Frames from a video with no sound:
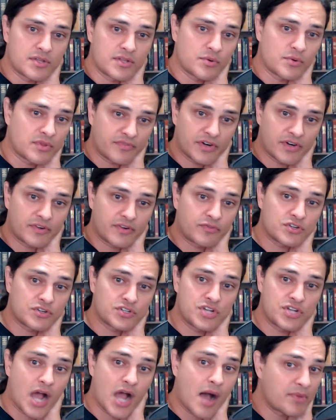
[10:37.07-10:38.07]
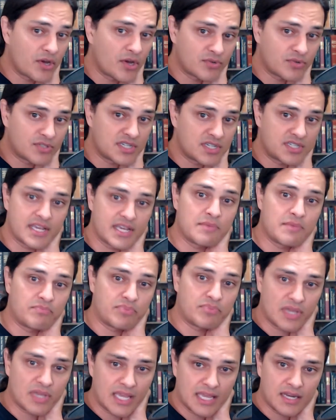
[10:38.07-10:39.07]
They were the very first domino to tip
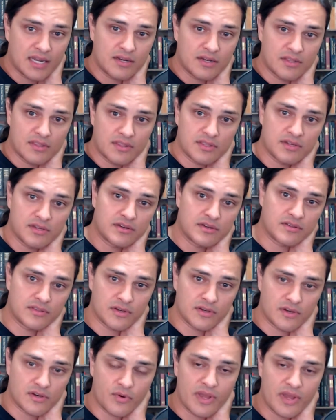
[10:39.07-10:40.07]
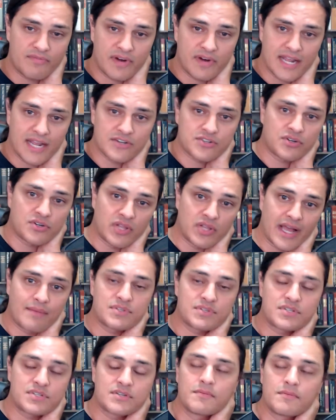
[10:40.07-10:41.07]
in the '08 financial
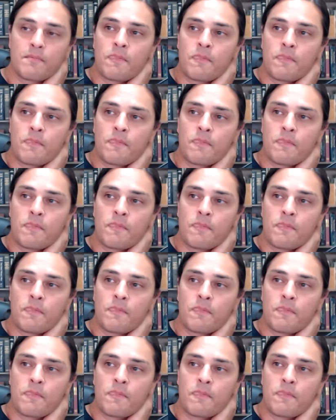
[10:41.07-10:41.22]
collapse.